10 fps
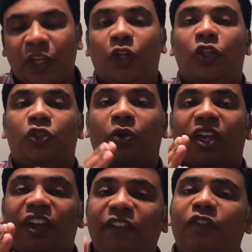So
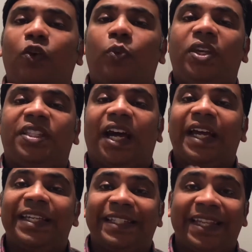if your visa
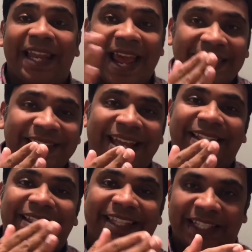is less
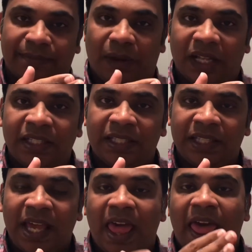than 6 months,
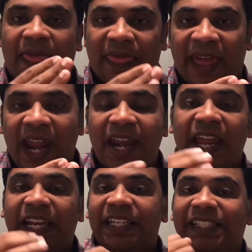then
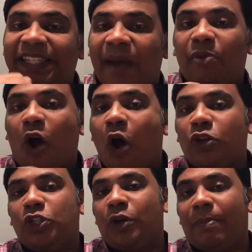it is stamped
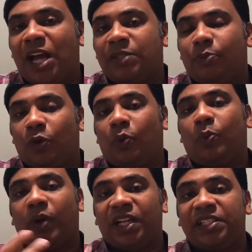onto your passport.
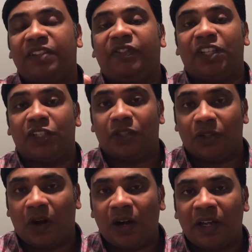Whereas if it is
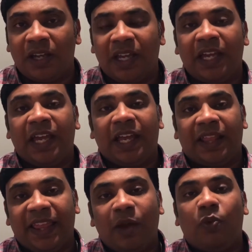not,
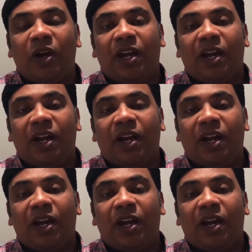they would